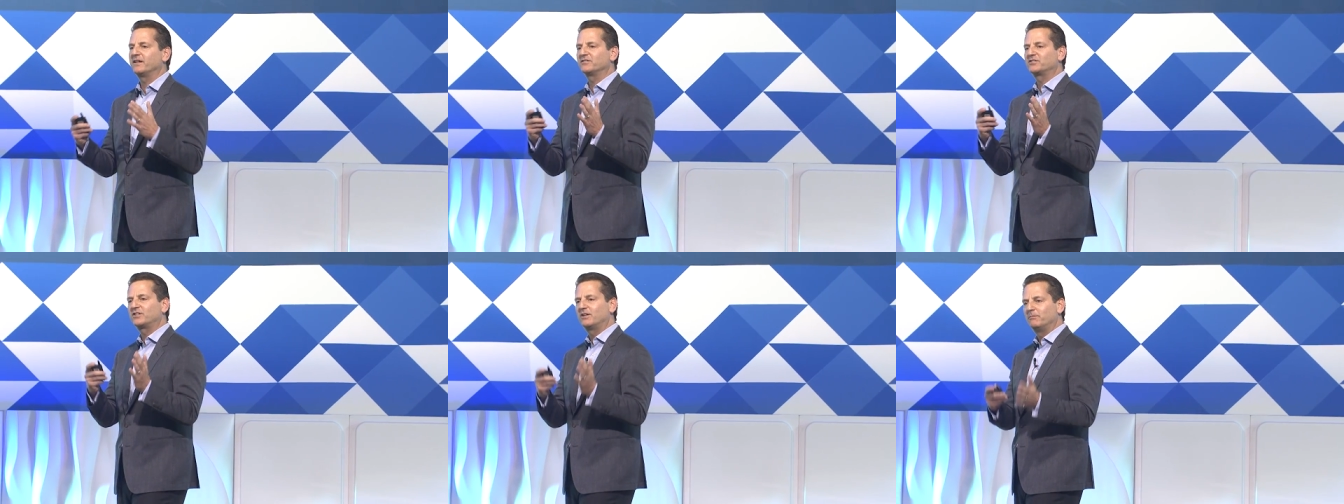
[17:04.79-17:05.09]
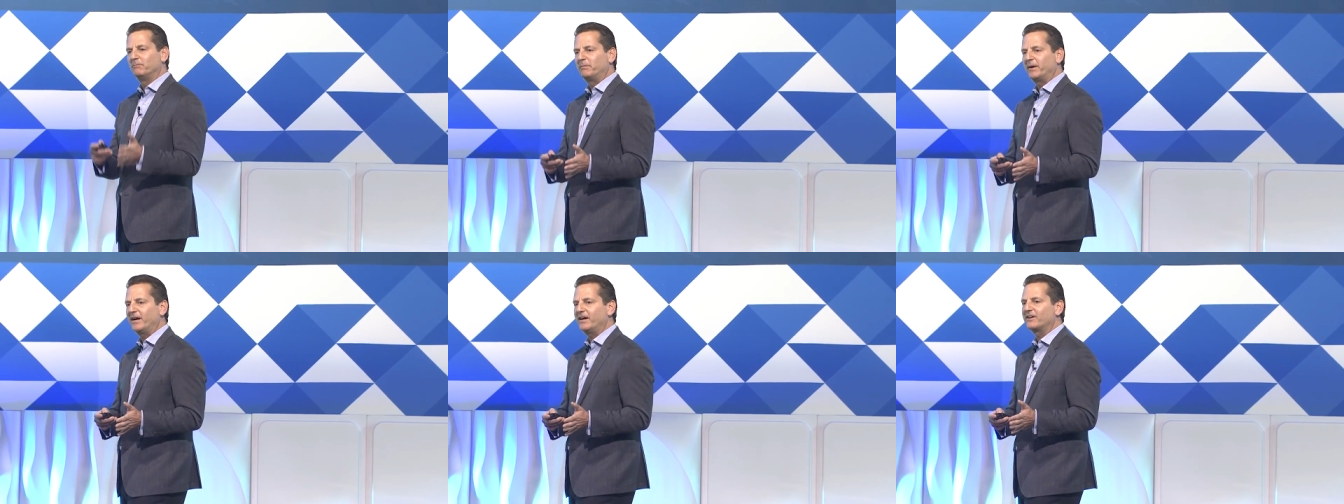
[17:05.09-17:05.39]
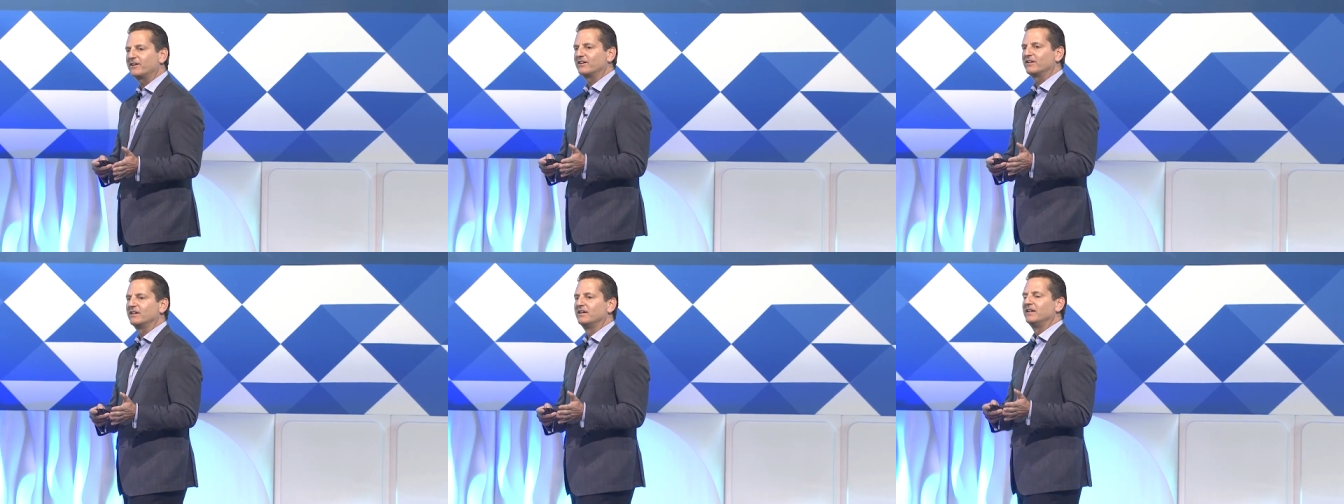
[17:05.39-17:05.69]
us
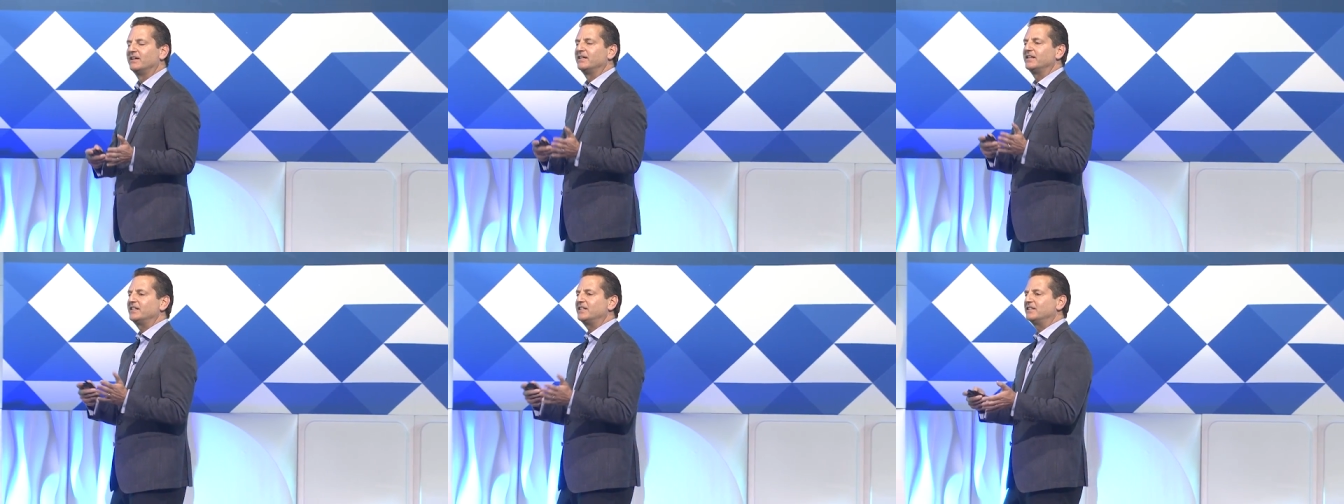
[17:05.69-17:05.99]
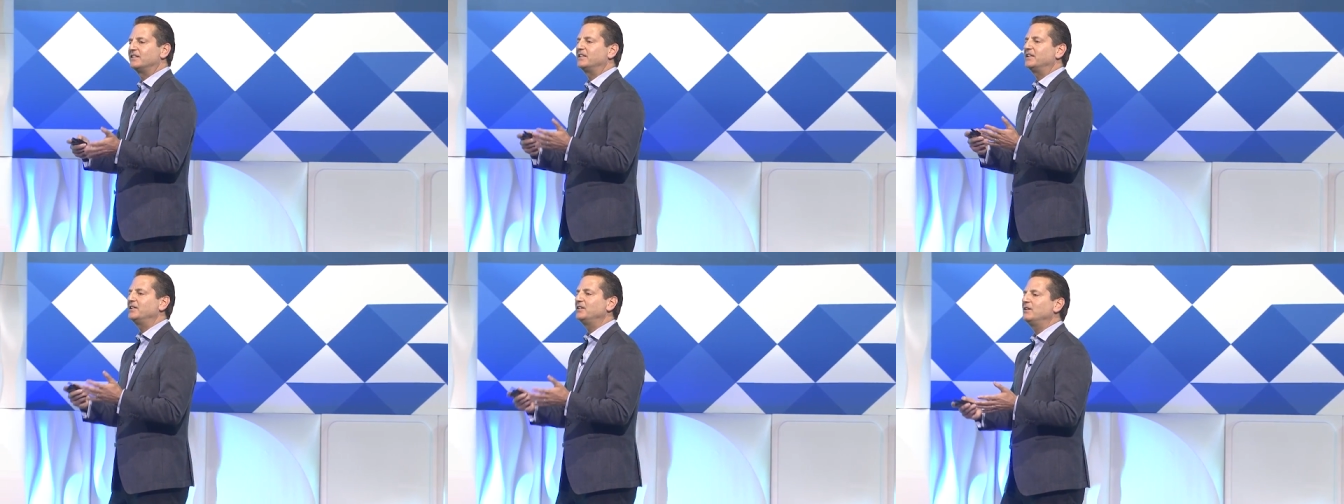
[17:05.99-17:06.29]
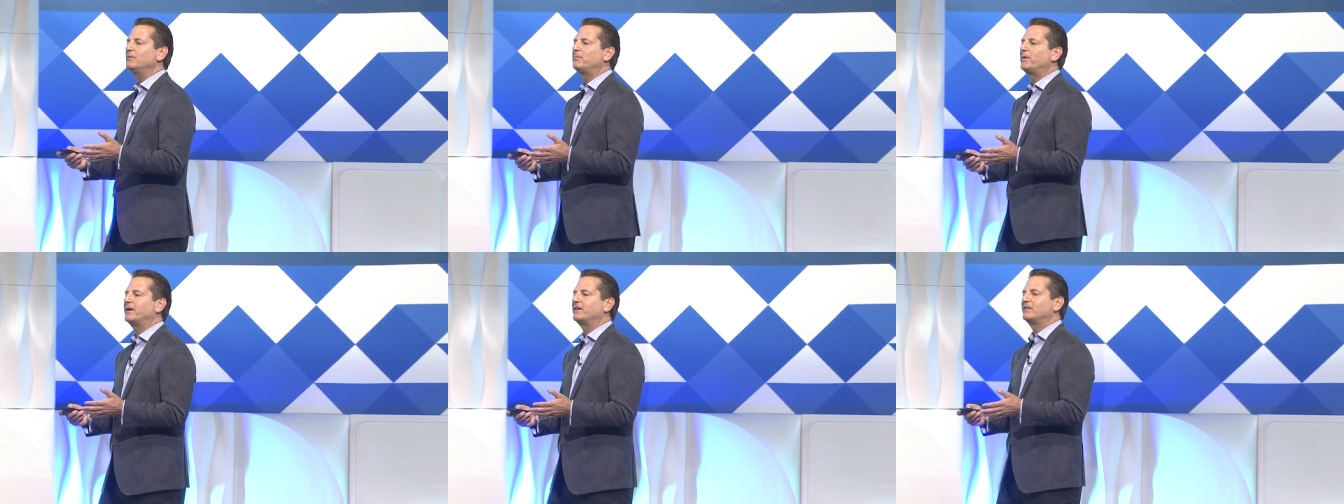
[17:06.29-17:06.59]
compare in an
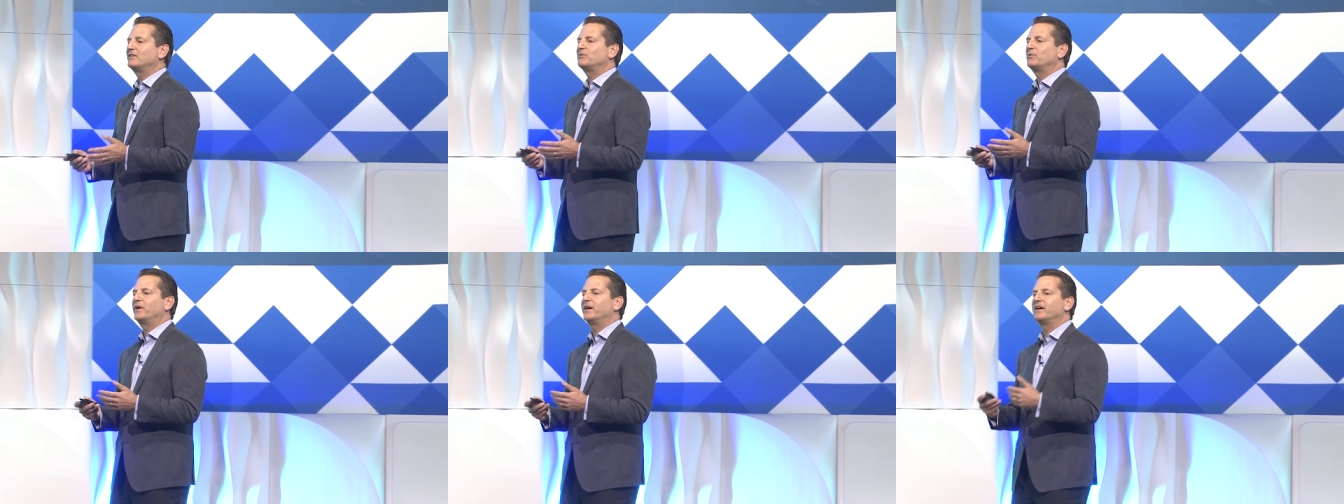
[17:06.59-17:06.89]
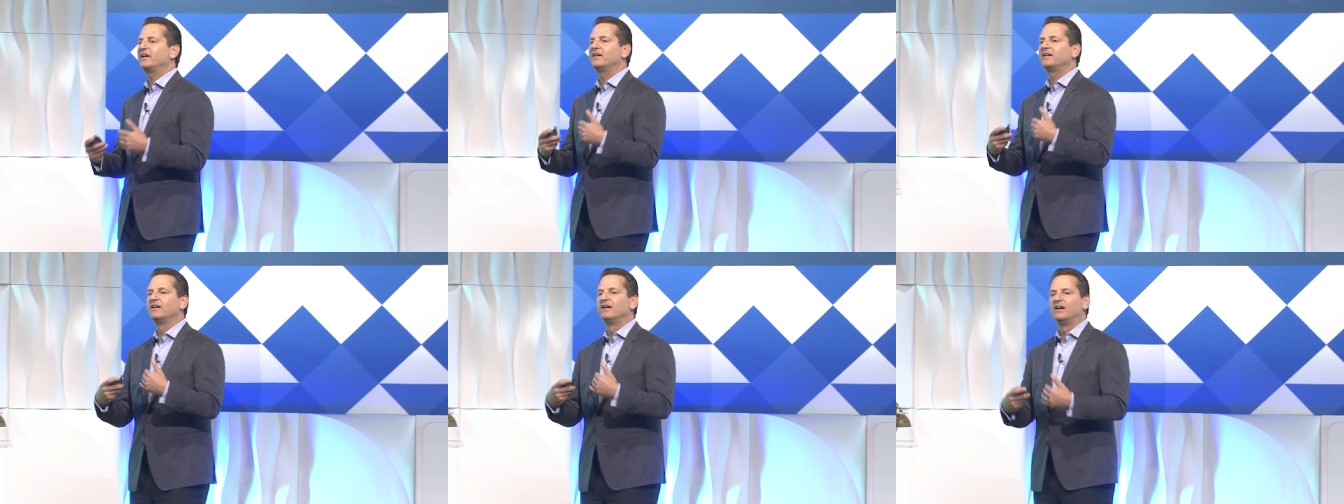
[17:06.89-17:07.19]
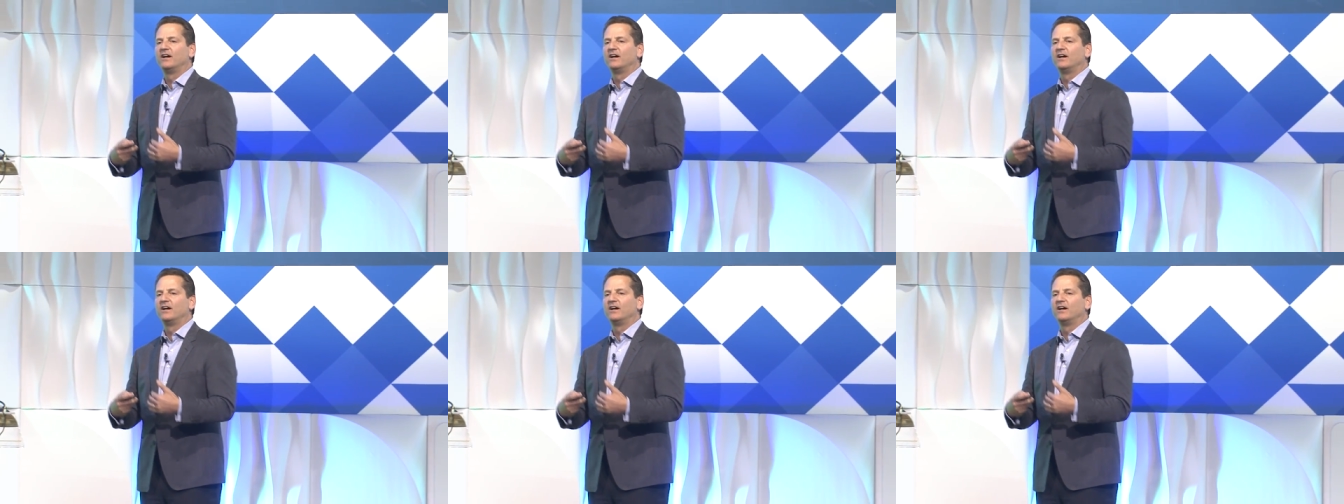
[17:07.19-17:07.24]
independent way